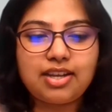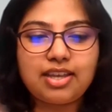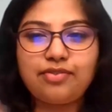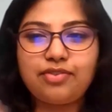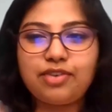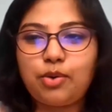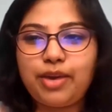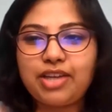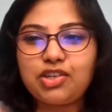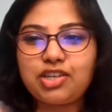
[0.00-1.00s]
give a
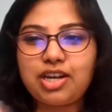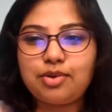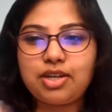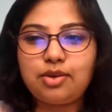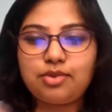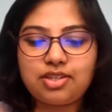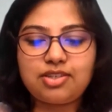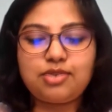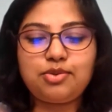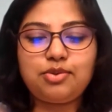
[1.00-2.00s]
quick shout out
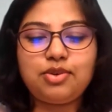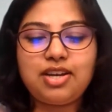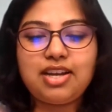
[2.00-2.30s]
to